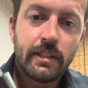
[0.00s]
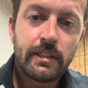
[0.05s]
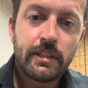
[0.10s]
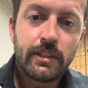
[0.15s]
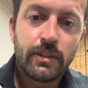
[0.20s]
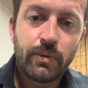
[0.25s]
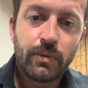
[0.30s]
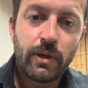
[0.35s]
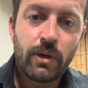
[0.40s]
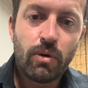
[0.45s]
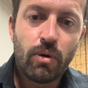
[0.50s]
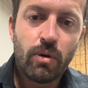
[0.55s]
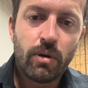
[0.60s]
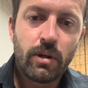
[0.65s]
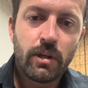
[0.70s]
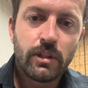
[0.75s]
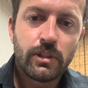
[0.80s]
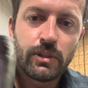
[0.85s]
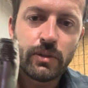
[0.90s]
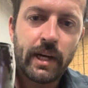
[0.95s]
is
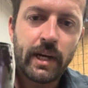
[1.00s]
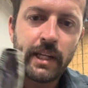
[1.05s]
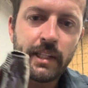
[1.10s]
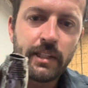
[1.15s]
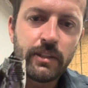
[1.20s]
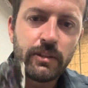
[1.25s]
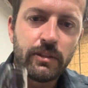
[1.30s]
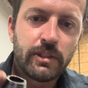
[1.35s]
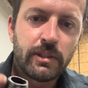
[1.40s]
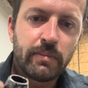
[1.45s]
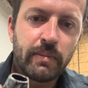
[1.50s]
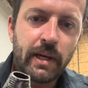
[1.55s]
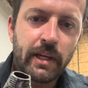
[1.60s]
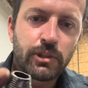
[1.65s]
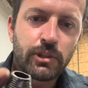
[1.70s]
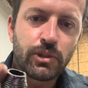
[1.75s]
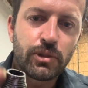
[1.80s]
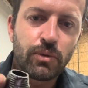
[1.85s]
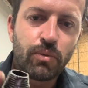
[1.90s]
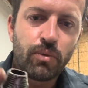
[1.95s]
3/4, so I had to do some
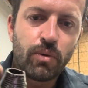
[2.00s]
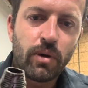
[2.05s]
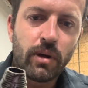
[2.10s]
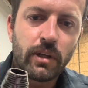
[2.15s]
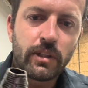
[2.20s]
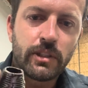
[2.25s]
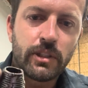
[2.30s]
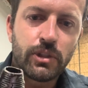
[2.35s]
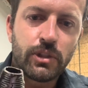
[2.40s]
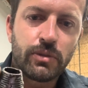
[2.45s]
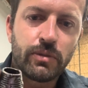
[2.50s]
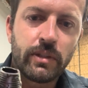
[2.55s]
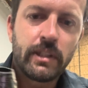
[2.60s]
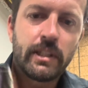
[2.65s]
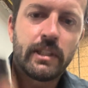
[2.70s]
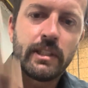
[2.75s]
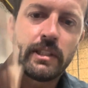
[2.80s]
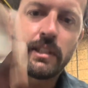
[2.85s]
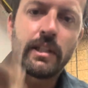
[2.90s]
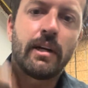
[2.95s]
extra work to shrink
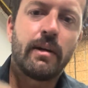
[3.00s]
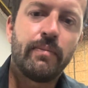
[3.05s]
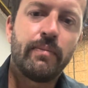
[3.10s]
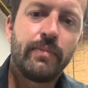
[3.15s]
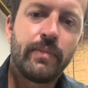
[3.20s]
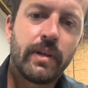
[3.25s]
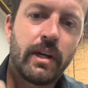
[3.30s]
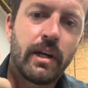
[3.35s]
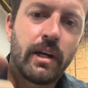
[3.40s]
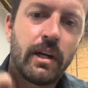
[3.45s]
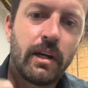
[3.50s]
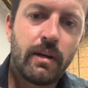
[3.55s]
this up.